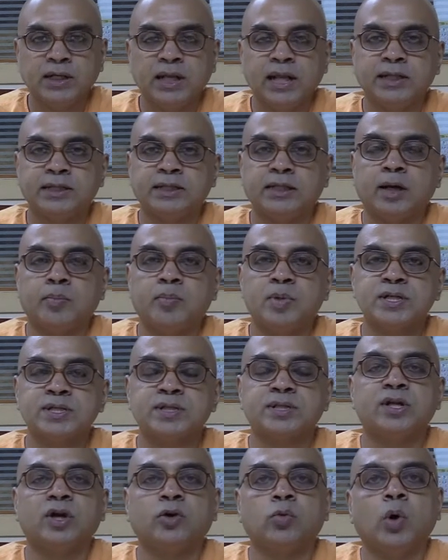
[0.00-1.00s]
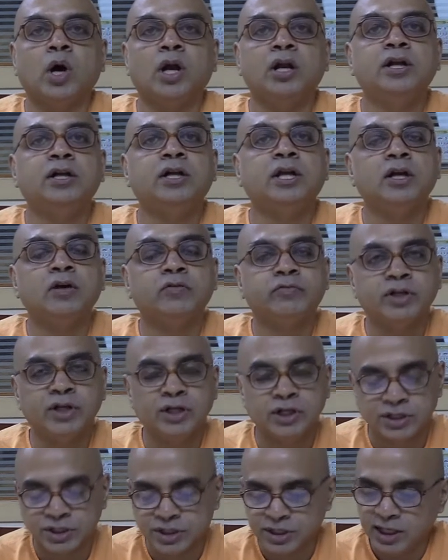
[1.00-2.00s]
And Tamas, the quality of
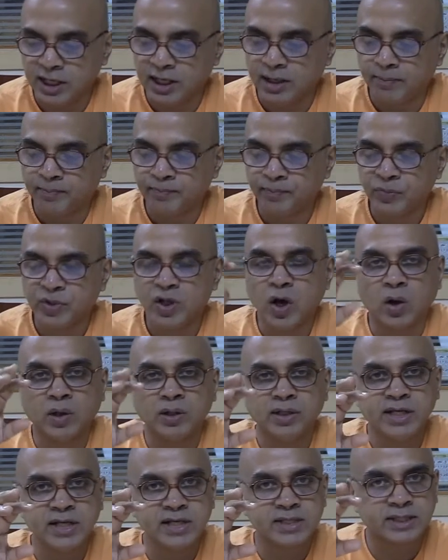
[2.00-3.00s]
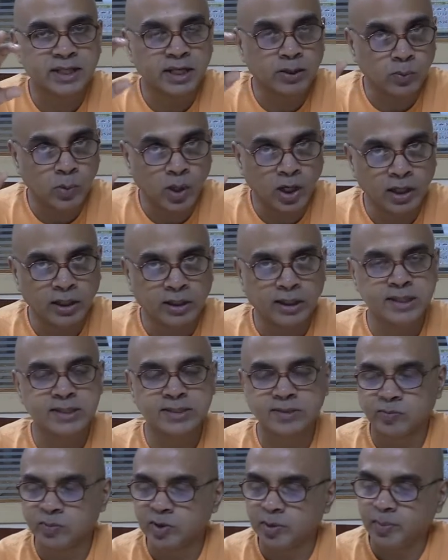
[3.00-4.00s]
inertia. All these are qualities
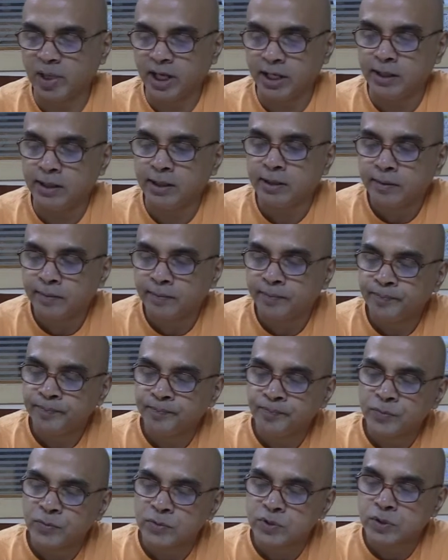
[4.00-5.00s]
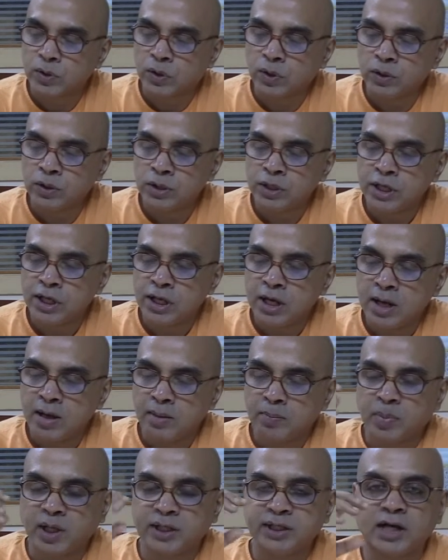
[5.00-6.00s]
of the mind. So,
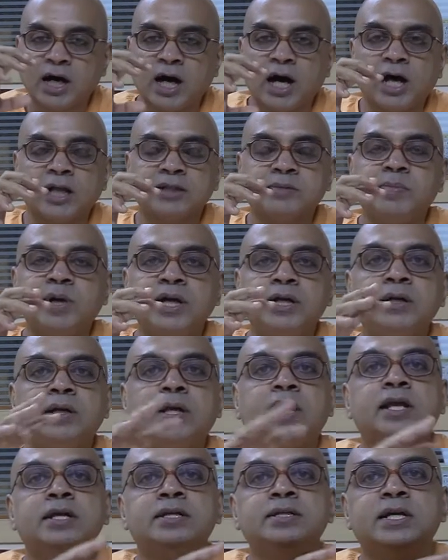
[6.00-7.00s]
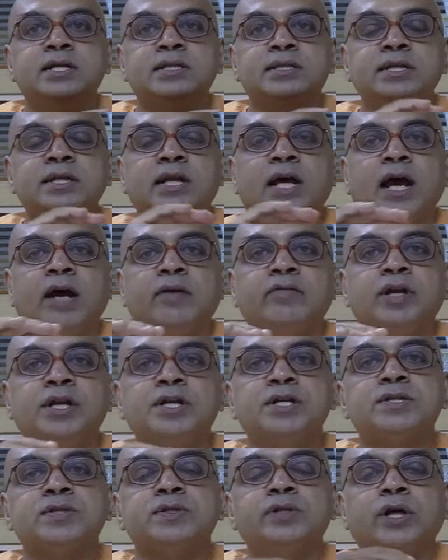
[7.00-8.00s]
but the Atman, it doesn't have, it
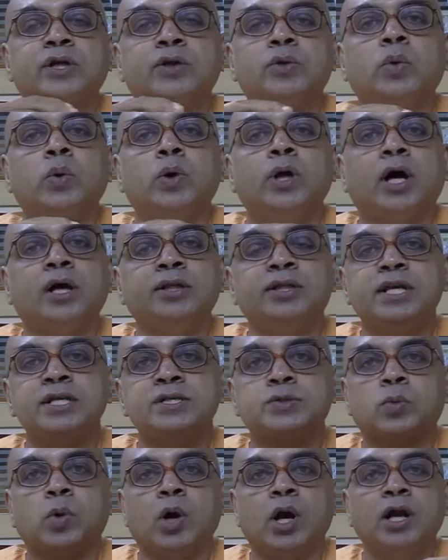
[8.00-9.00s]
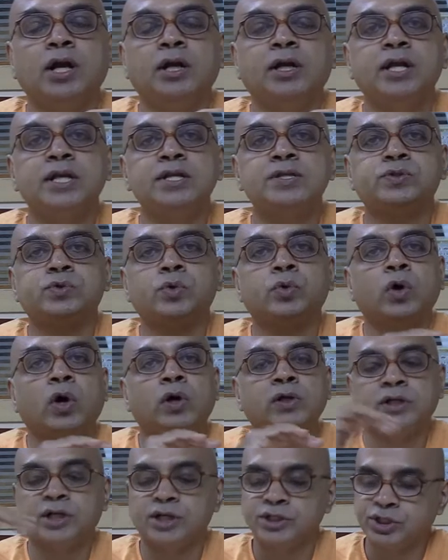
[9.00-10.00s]
is Nirguna. These qualities do
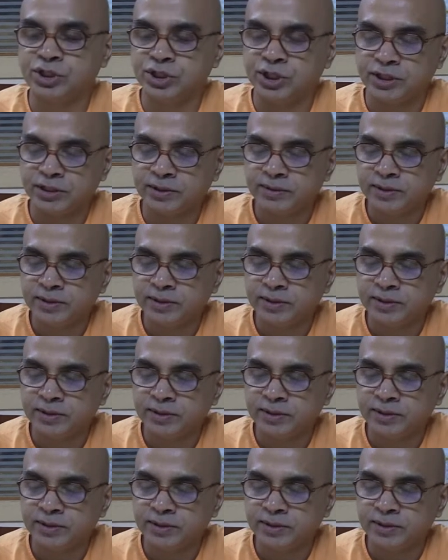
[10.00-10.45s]
not touch it.